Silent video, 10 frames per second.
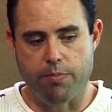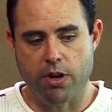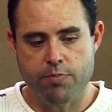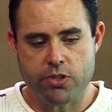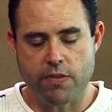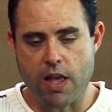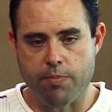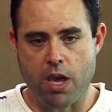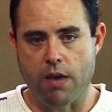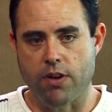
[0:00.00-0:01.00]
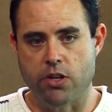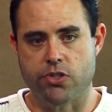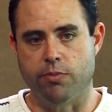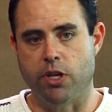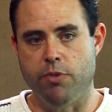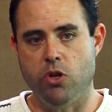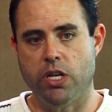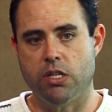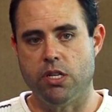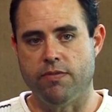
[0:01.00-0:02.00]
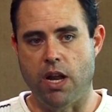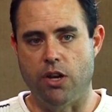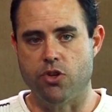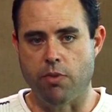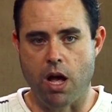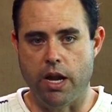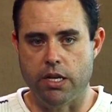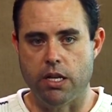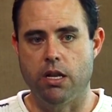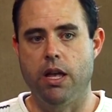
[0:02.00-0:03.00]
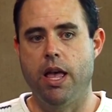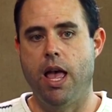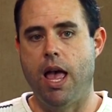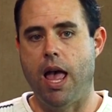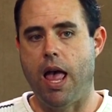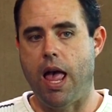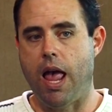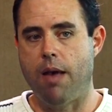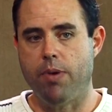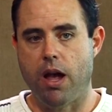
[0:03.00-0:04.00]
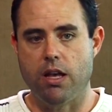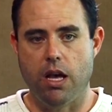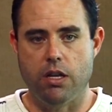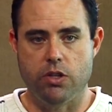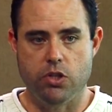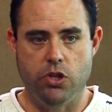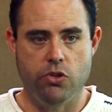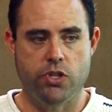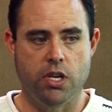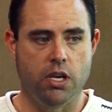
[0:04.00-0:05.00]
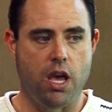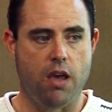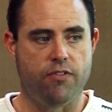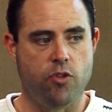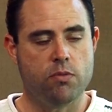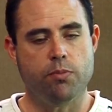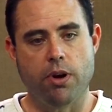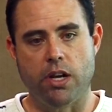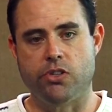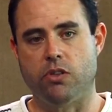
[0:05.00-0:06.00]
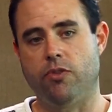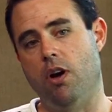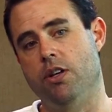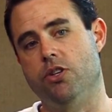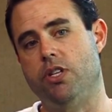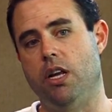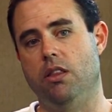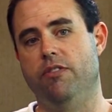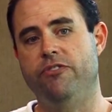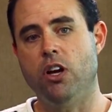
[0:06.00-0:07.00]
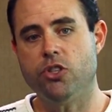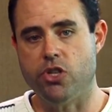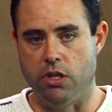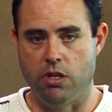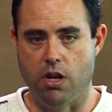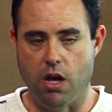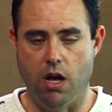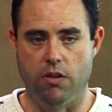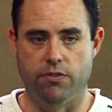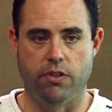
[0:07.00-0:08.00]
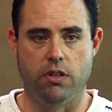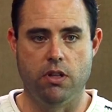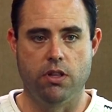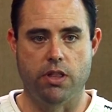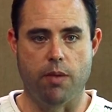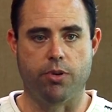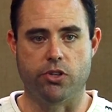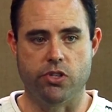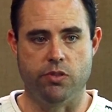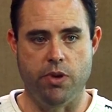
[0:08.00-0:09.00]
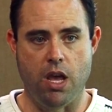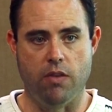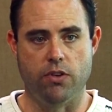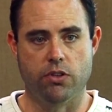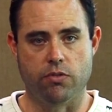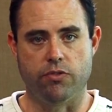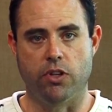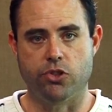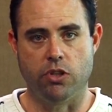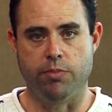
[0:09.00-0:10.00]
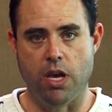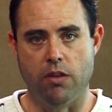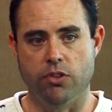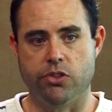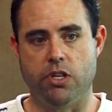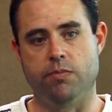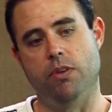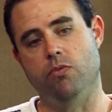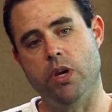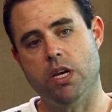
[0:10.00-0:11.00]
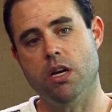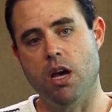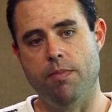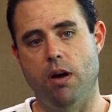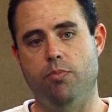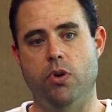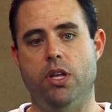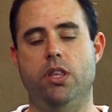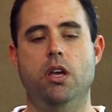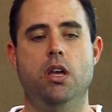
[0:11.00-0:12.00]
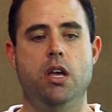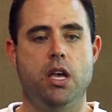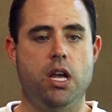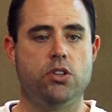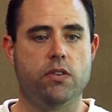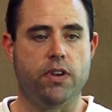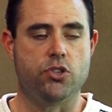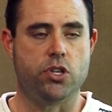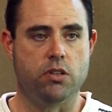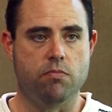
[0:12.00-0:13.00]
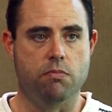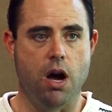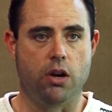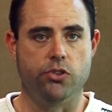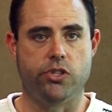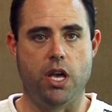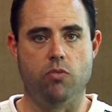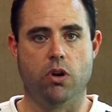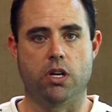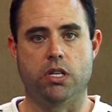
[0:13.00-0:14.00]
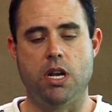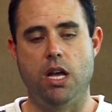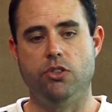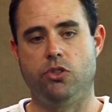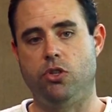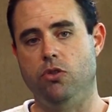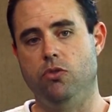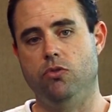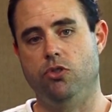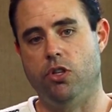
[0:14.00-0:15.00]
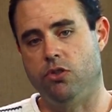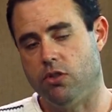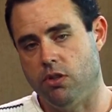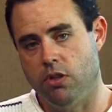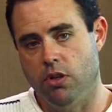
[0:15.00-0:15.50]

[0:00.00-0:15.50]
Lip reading: purpose of that behavior has some communicative nature behind it, and by using a formal process for understanding the function of that person's behavior through functional behavior assessment, we can come up with intervention models that work not to just